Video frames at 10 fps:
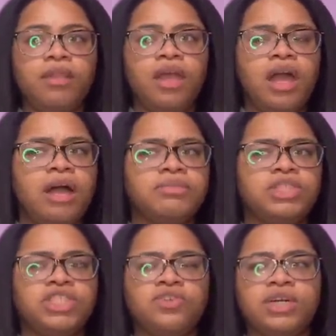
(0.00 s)
I'm
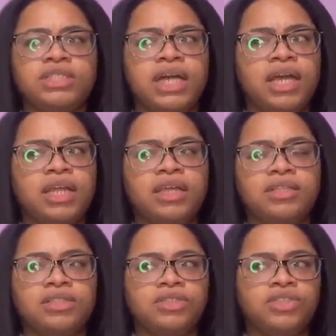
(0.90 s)
so excited
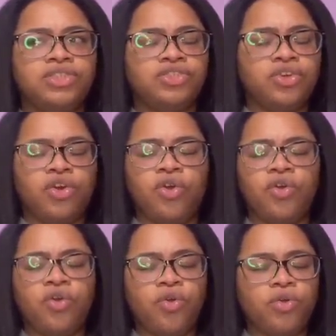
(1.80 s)
and
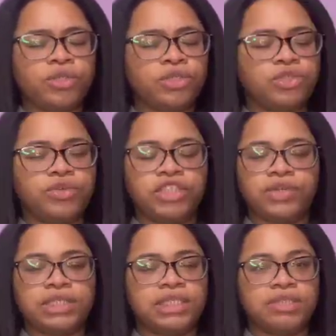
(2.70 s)
so
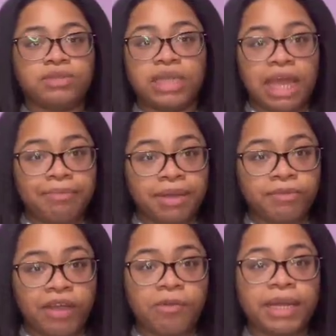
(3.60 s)
interested to see what's going to happen
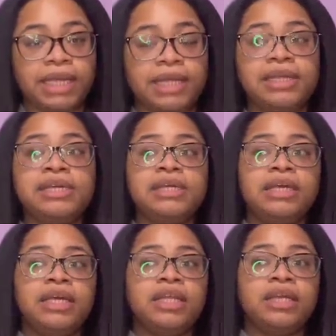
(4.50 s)
with everybody.
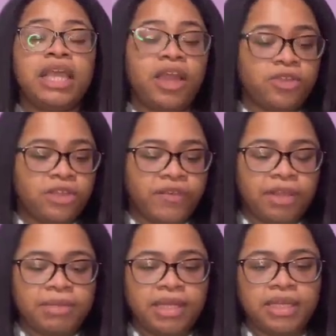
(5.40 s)
Character
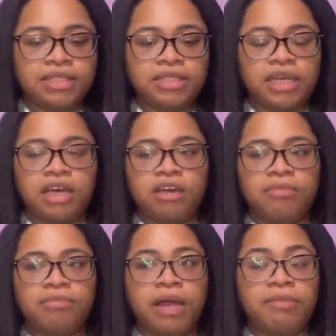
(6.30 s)
developments.
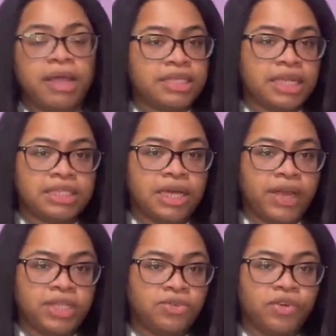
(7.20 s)
I'm excited to see how
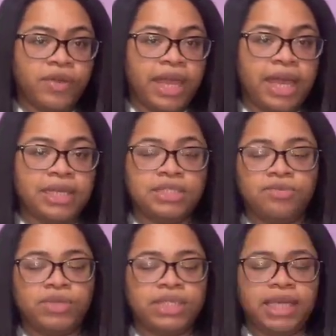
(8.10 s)
Angel's going to react.
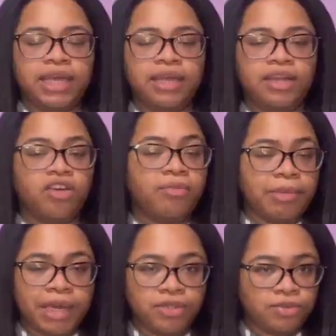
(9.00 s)
Once again, you know, I'm a
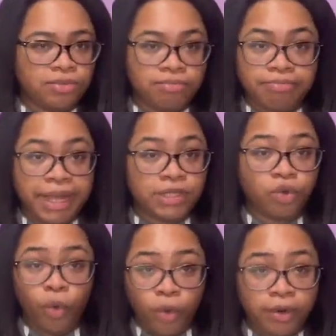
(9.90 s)
Banjo
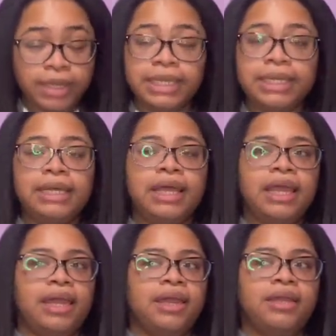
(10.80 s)
whore.
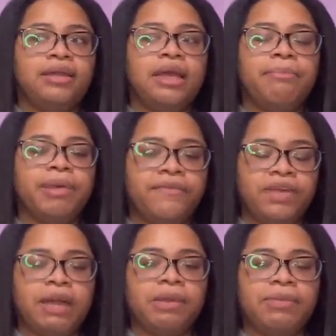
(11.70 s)
And Buffy
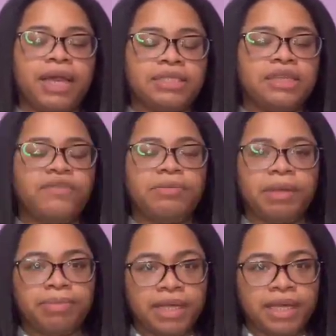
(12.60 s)
coming back is definitely a
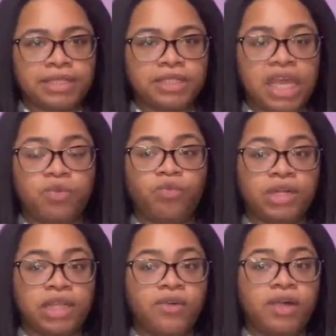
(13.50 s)
big plus. And
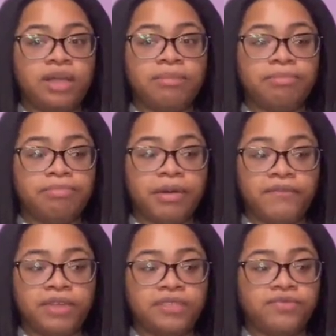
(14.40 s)
Willow and
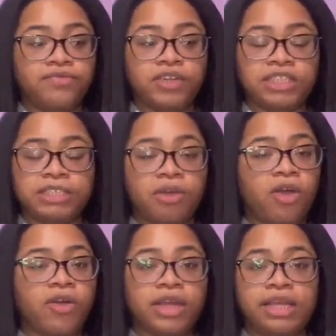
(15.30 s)
Buffy's friendship
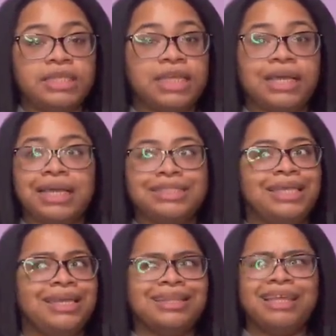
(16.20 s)
already is like
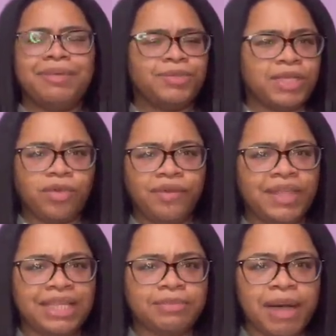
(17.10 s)
exceeding limits, which I don't even
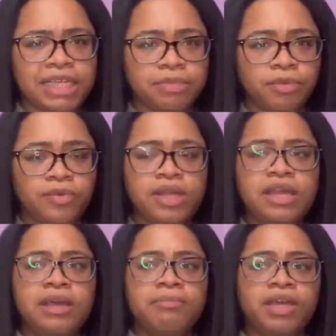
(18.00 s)
think is possible,
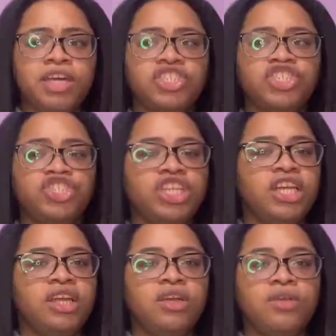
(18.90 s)
because
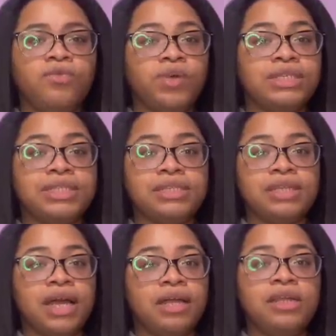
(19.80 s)
she was
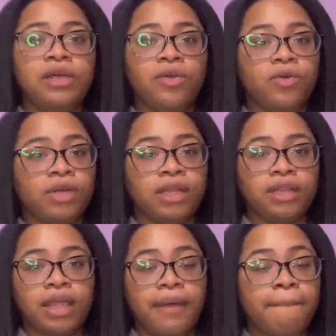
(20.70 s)
not going to
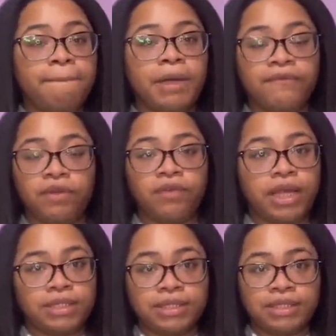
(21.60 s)
let Buffy
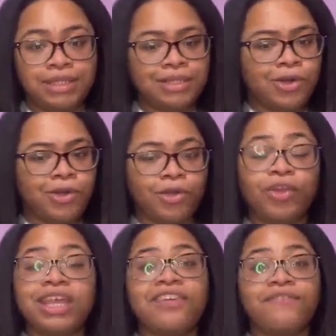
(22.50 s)
rest. She said, girl, you're
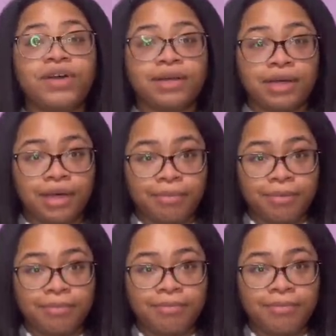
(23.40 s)
getting the fuck up.
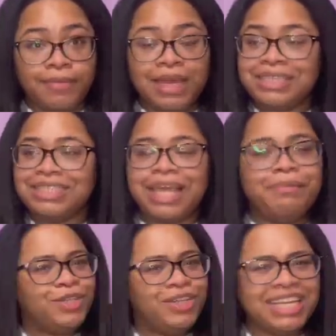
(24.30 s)
She said,
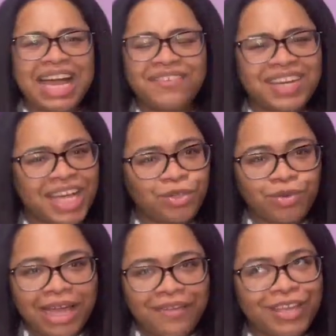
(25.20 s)
didn't die of a natural
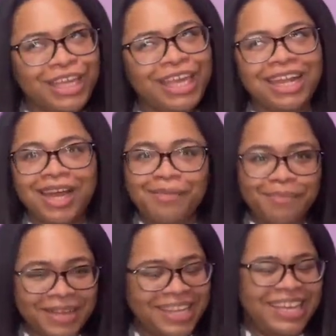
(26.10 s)
death. Get
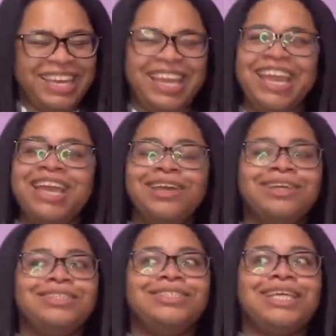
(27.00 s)
up.
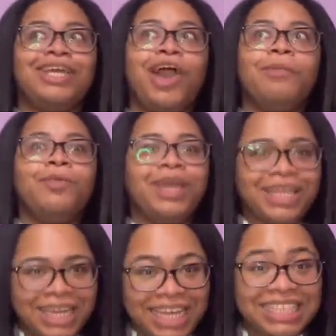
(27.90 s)
She said, y'all be weak
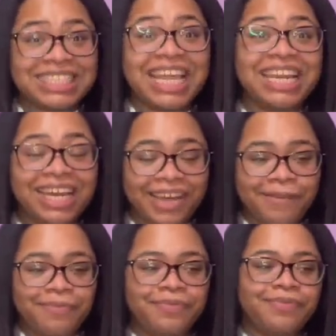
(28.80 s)
in the knees. Stand
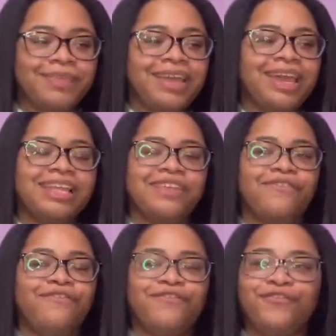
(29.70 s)
up. And the
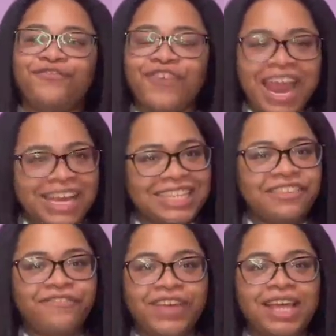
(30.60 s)
frightened
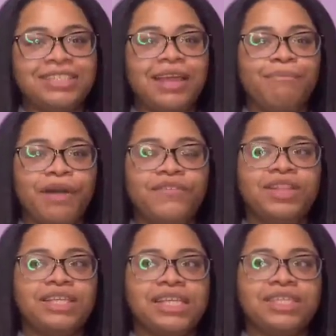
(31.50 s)
face that Buffy
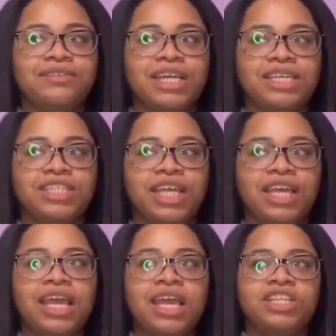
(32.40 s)
looks as if it's like she
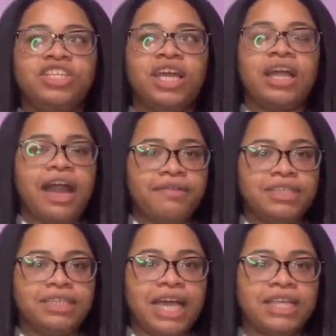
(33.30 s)

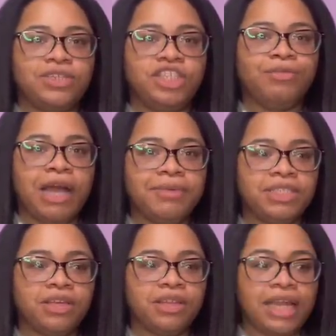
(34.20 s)
obviously died, so she probably
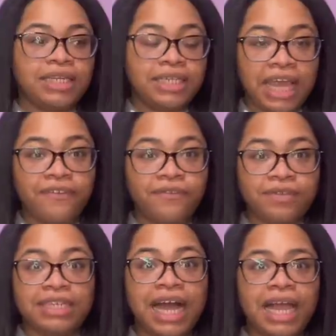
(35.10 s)
still in like death
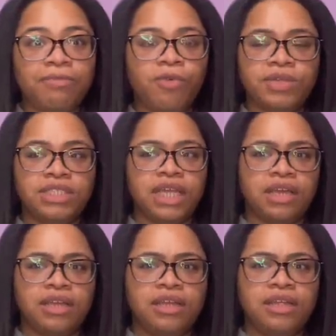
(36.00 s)
dying moment. She's like,